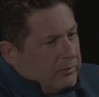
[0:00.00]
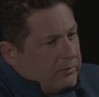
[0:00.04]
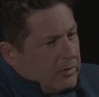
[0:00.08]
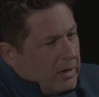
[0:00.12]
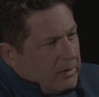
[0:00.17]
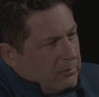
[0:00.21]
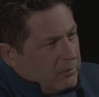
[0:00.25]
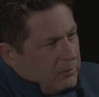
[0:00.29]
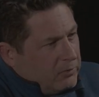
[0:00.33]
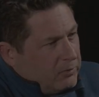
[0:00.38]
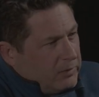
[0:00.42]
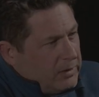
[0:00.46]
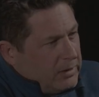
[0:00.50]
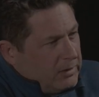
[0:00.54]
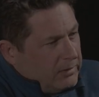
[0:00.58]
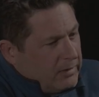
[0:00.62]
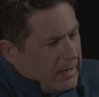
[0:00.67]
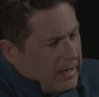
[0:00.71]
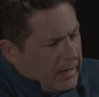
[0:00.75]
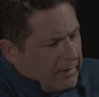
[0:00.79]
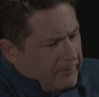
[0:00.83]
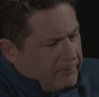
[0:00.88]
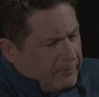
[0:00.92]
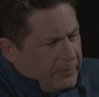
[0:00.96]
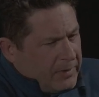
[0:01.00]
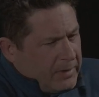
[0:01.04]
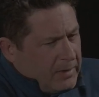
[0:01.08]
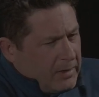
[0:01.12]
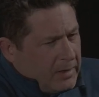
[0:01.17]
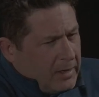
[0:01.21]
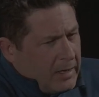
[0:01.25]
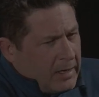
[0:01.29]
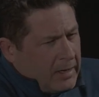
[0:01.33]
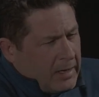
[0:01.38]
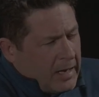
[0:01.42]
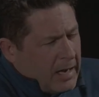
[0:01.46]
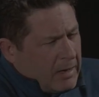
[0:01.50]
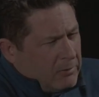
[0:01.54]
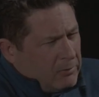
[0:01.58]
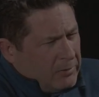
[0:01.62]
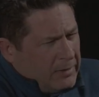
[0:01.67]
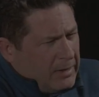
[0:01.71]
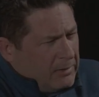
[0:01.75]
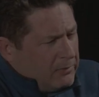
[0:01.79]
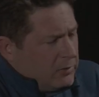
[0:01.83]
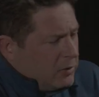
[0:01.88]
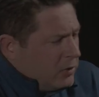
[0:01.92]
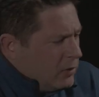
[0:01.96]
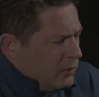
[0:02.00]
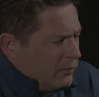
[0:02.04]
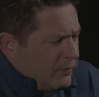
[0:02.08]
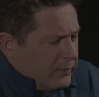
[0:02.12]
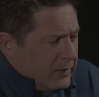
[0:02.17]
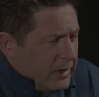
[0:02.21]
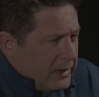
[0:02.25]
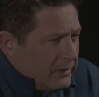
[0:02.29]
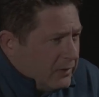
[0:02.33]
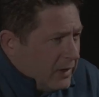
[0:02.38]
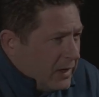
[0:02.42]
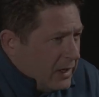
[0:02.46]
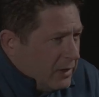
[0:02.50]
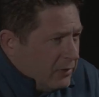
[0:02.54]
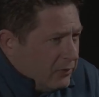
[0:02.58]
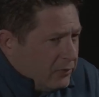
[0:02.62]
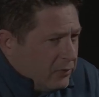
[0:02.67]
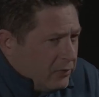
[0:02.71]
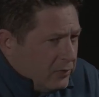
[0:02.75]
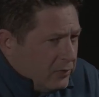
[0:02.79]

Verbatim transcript: So I would read that and I would never go for like the